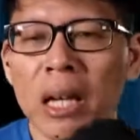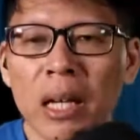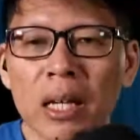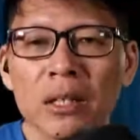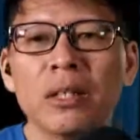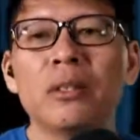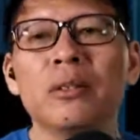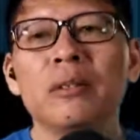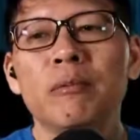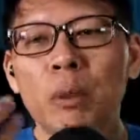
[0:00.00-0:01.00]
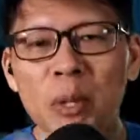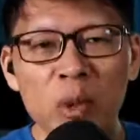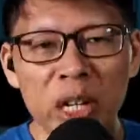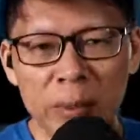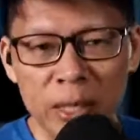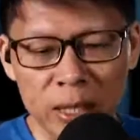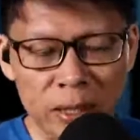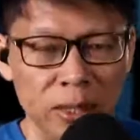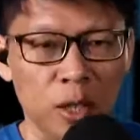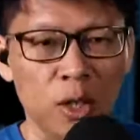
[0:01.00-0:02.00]
So Robbie Williams has
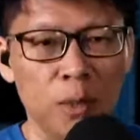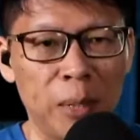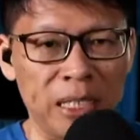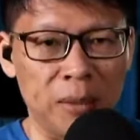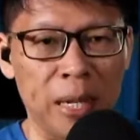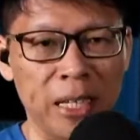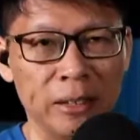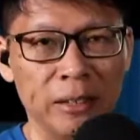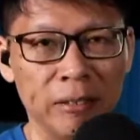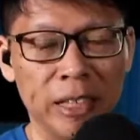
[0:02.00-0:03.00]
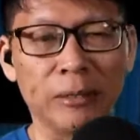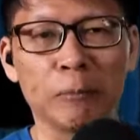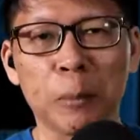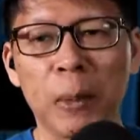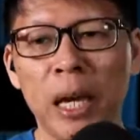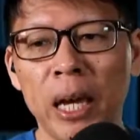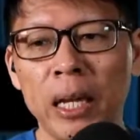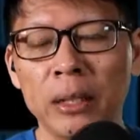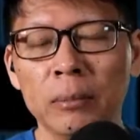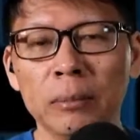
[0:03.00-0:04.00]
this song called Better Man, right?
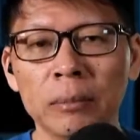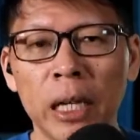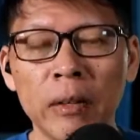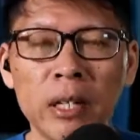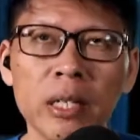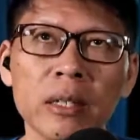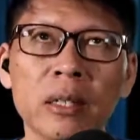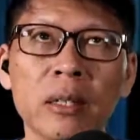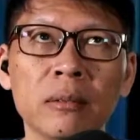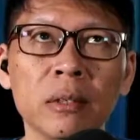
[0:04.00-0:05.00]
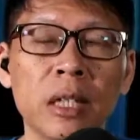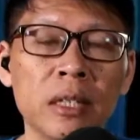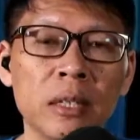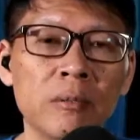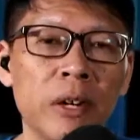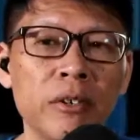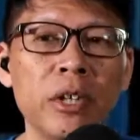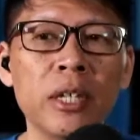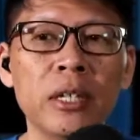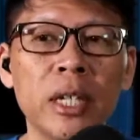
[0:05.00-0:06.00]
And I think it's a
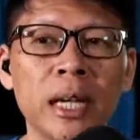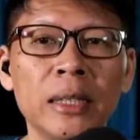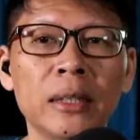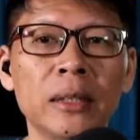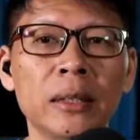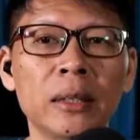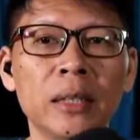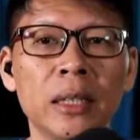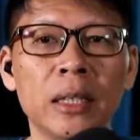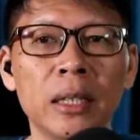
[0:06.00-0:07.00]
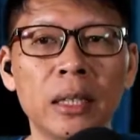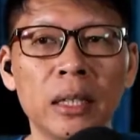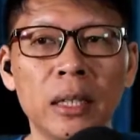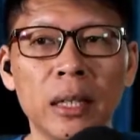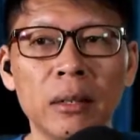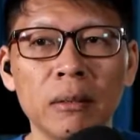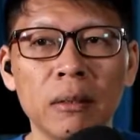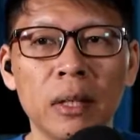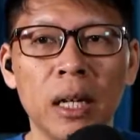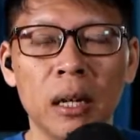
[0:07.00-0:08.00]
very nice
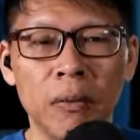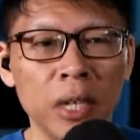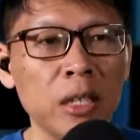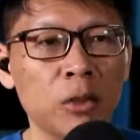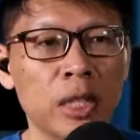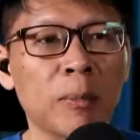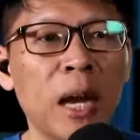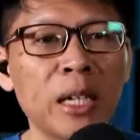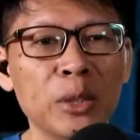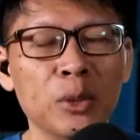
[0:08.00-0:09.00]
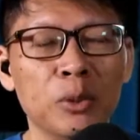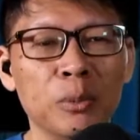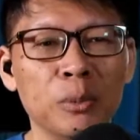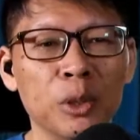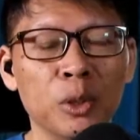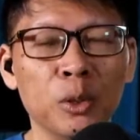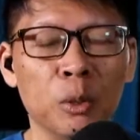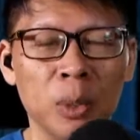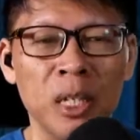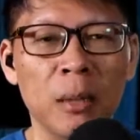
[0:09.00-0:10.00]
thing to aspire to. So to
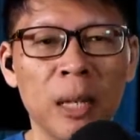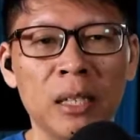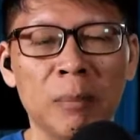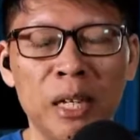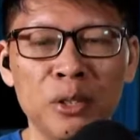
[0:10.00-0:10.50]
be a better man.